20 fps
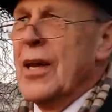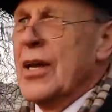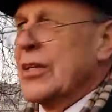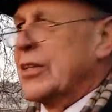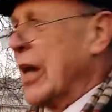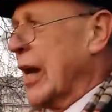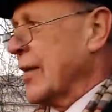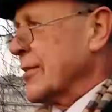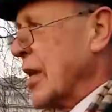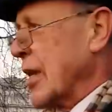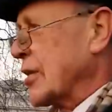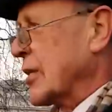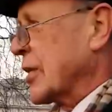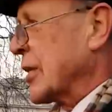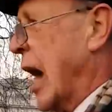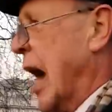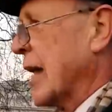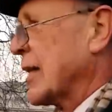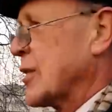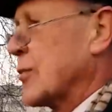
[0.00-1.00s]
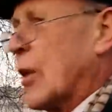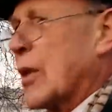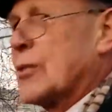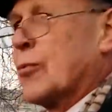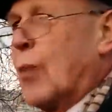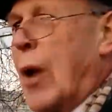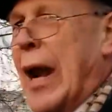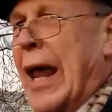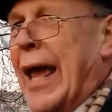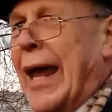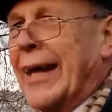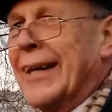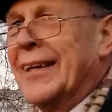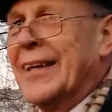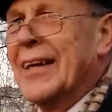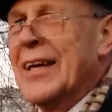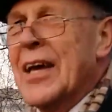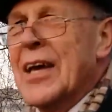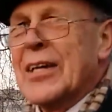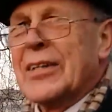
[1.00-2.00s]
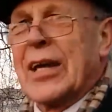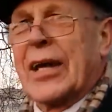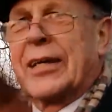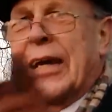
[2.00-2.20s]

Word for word: Jesus Christ was willing to